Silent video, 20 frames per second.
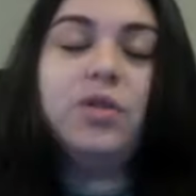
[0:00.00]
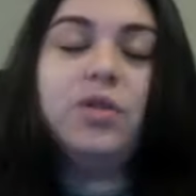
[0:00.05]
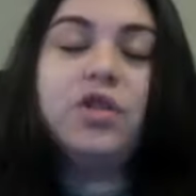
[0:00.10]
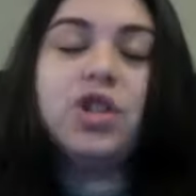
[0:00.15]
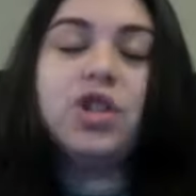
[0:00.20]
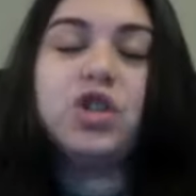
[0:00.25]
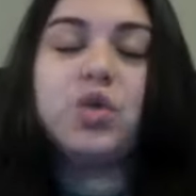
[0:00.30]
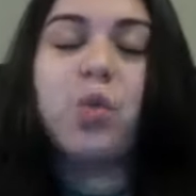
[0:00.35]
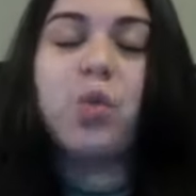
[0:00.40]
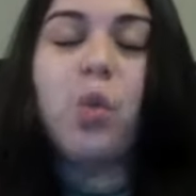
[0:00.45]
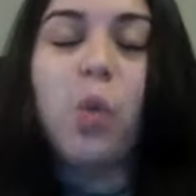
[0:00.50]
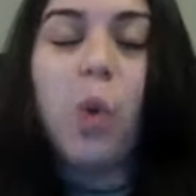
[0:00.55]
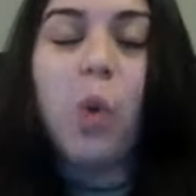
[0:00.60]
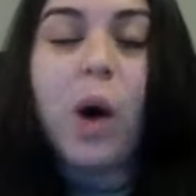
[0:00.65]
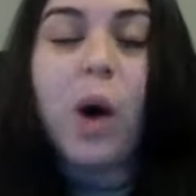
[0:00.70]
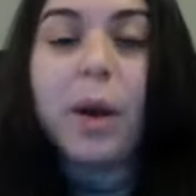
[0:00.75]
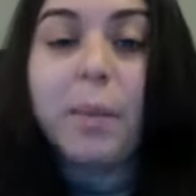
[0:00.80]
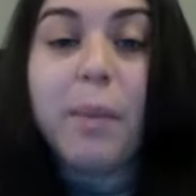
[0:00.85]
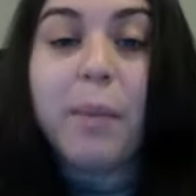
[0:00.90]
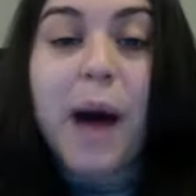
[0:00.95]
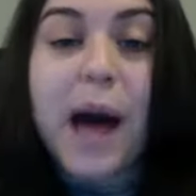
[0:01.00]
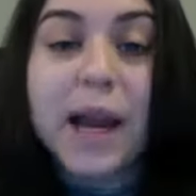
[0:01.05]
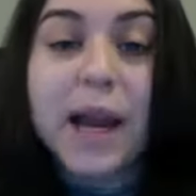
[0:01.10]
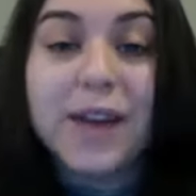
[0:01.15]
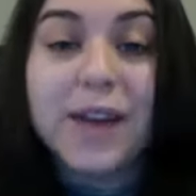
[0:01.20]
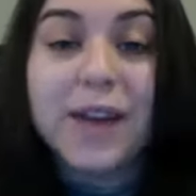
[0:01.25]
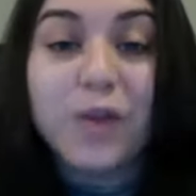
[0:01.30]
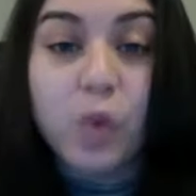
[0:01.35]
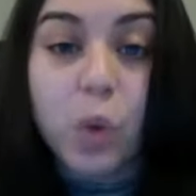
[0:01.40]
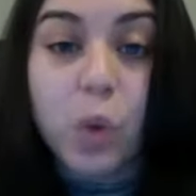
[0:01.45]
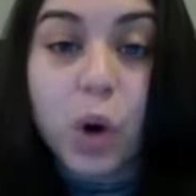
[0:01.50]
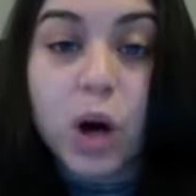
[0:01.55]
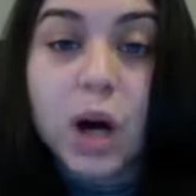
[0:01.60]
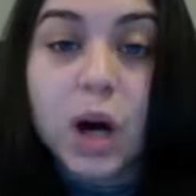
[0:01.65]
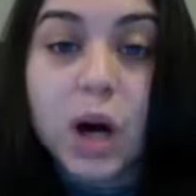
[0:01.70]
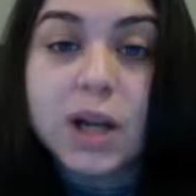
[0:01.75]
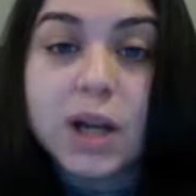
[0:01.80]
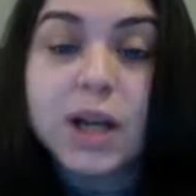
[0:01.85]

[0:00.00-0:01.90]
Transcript: just one body of work.